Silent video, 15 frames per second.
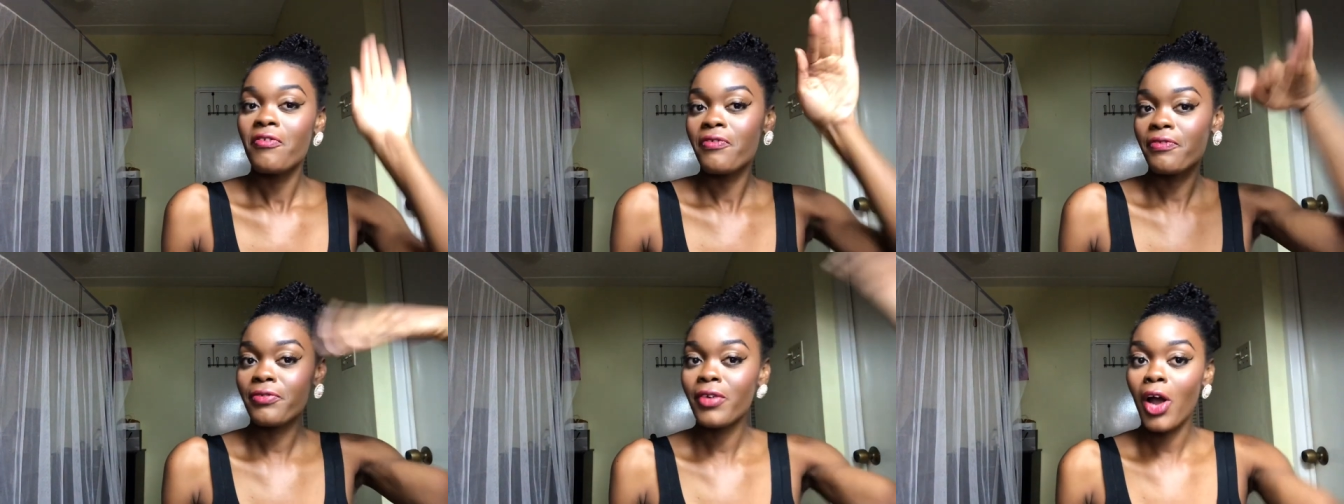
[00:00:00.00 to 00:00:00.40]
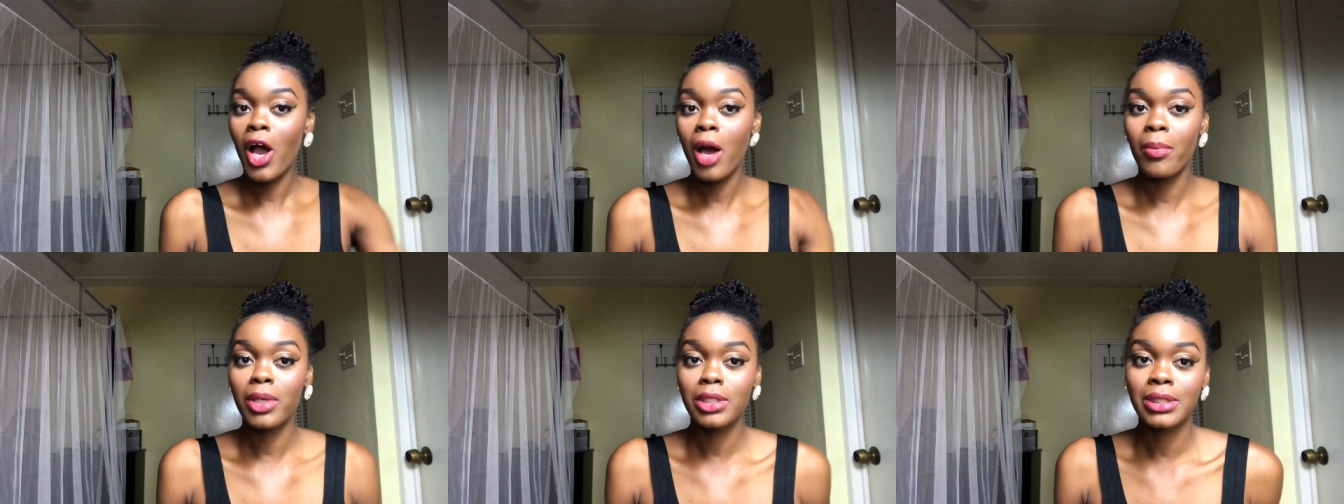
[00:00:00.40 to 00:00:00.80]

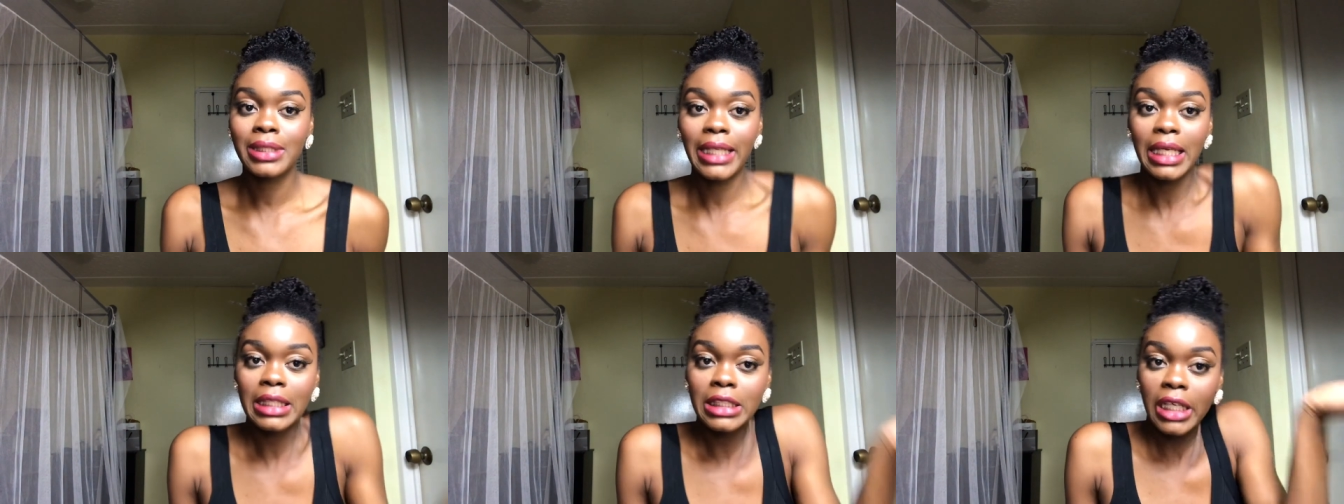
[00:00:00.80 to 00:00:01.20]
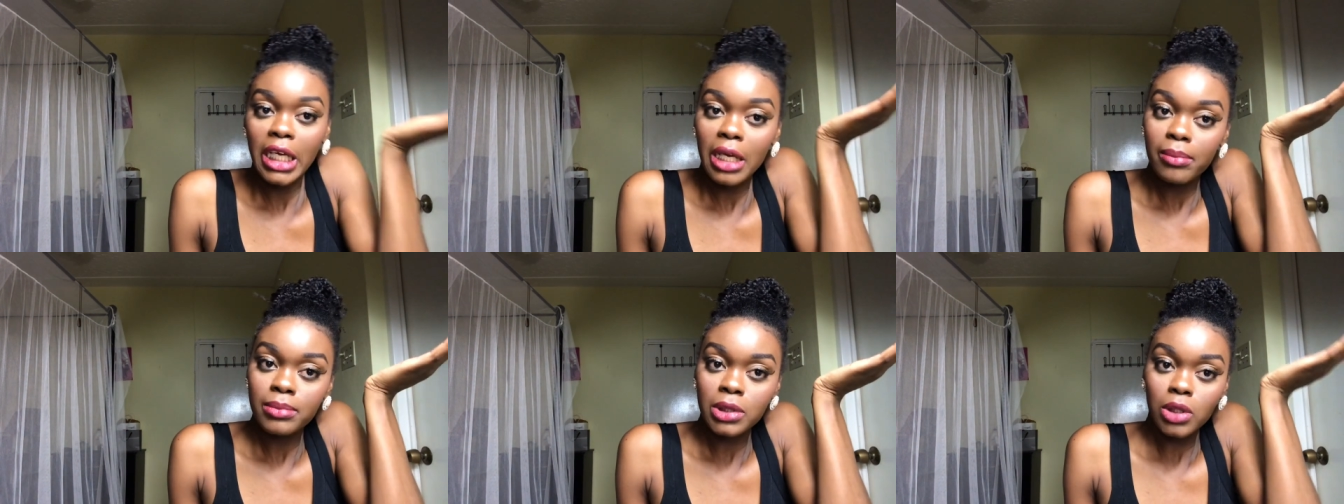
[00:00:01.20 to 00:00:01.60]
from Saint
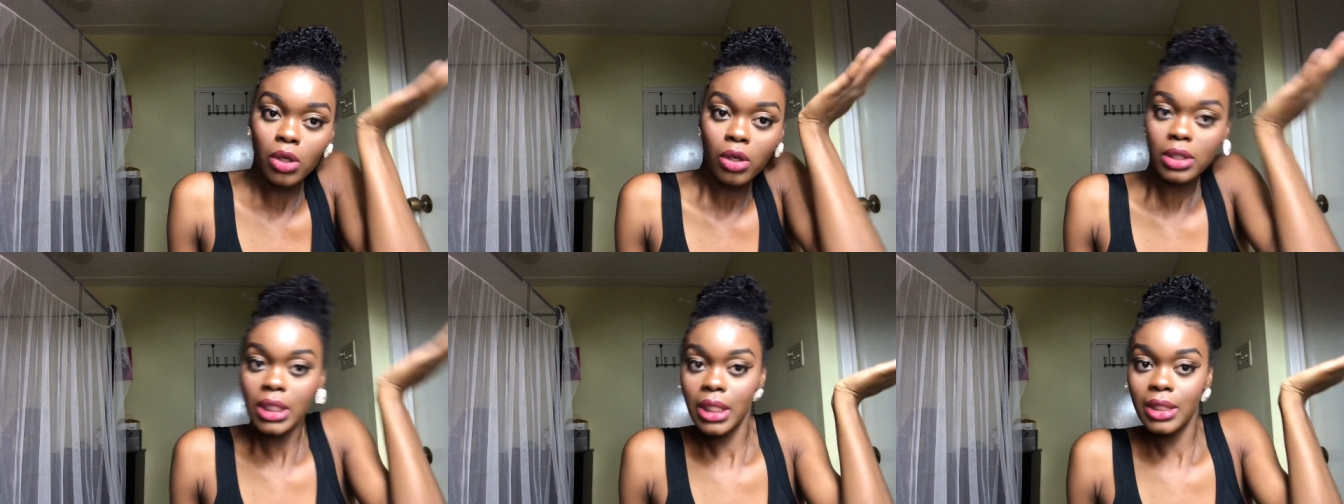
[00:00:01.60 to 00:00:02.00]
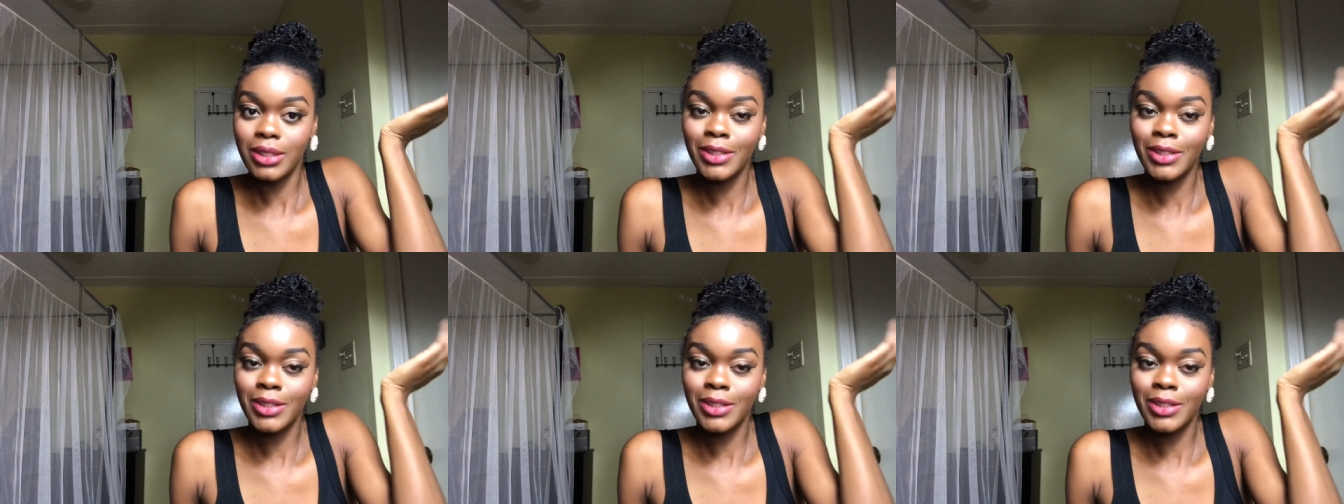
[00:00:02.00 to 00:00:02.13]
James, darling.